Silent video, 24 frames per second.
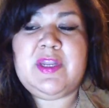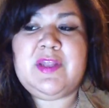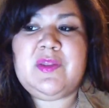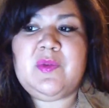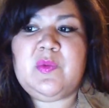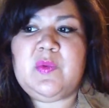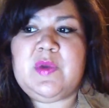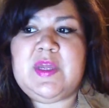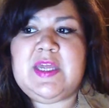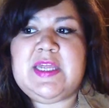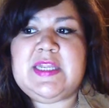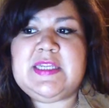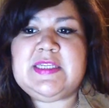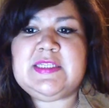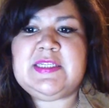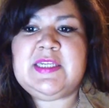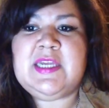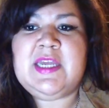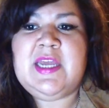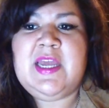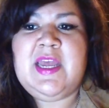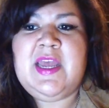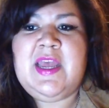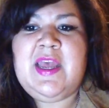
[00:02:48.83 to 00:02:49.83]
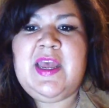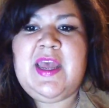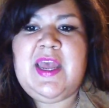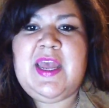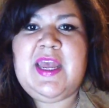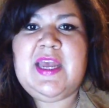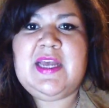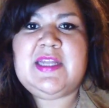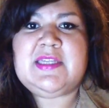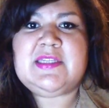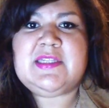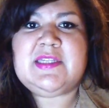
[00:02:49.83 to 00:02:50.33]
the Wind
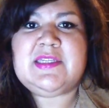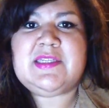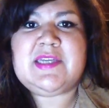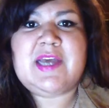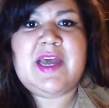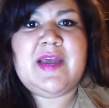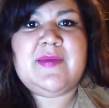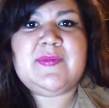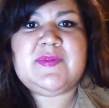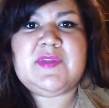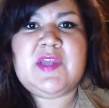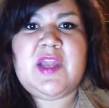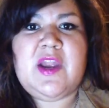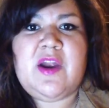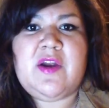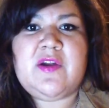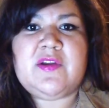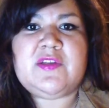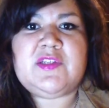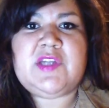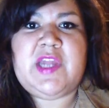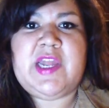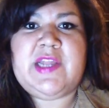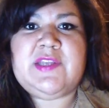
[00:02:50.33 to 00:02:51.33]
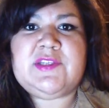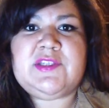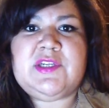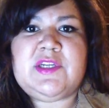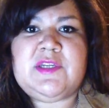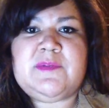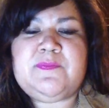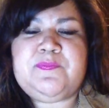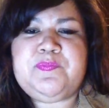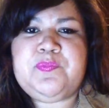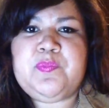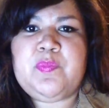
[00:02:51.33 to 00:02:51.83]
and The Times They Are
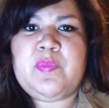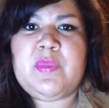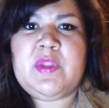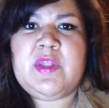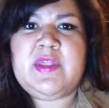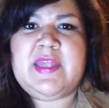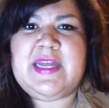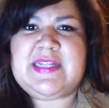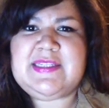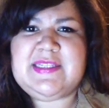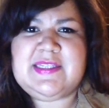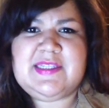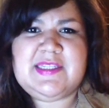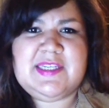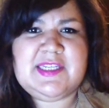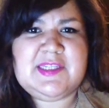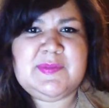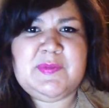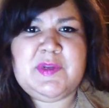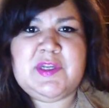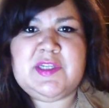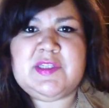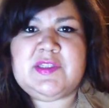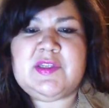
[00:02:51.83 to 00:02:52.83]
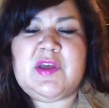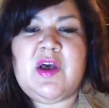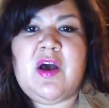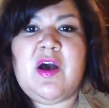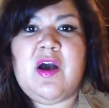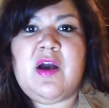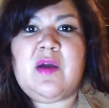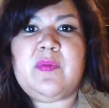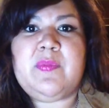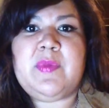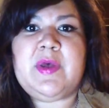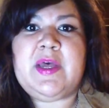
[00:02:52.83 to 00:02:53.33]
A-Changin'. That's a 6-minute
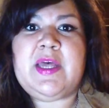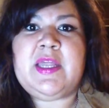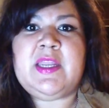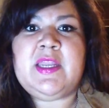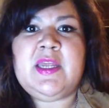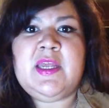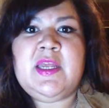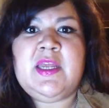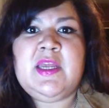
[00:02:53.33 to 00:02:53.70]
song, but